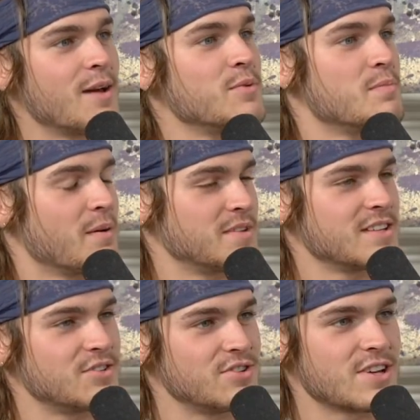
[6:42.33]
And we
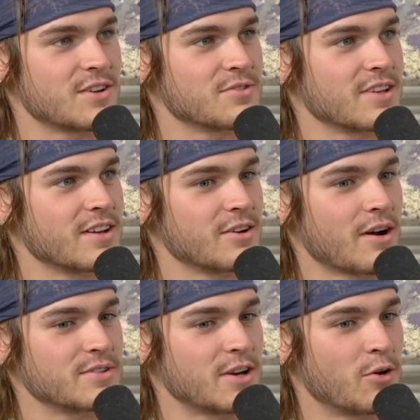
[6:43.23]
bumped into each
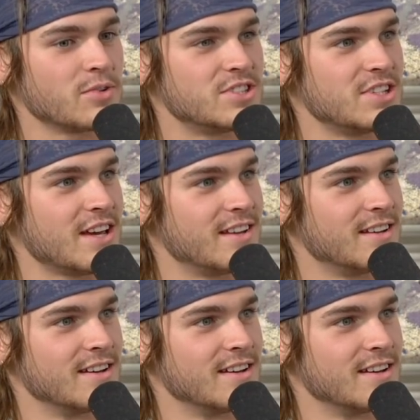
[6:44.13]
other. I was like, holy shit.